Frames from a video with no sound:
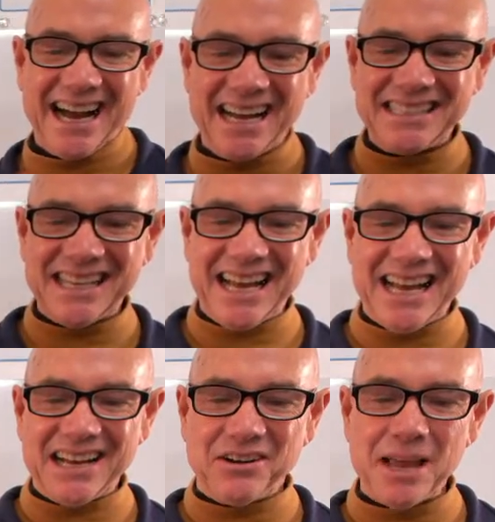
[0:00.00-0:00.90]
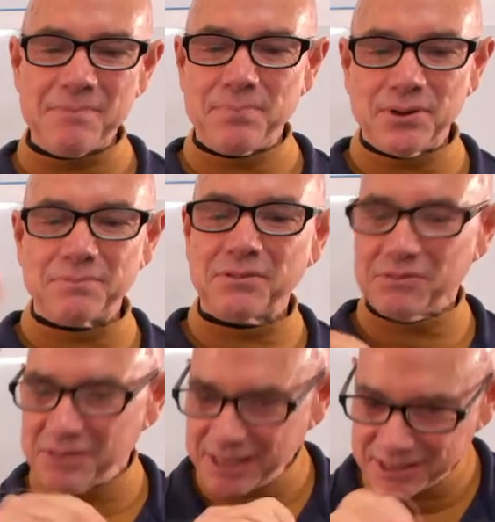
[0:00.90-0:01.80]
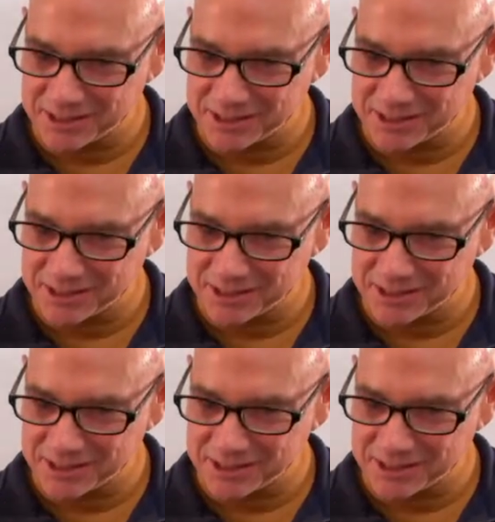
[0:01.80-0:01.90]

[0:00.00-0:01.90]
Aza. Okay, boop. Let's